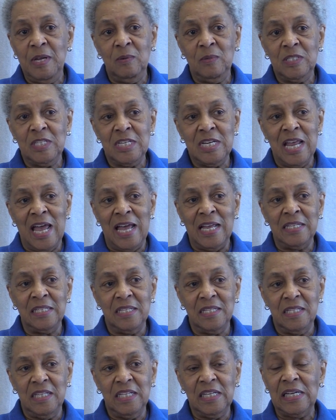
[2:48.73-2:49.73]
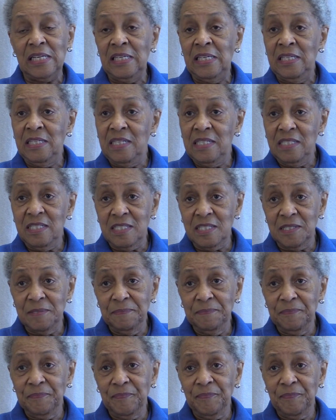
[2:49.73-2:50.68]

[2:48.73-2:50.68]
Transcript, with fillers: It was not the cleanest.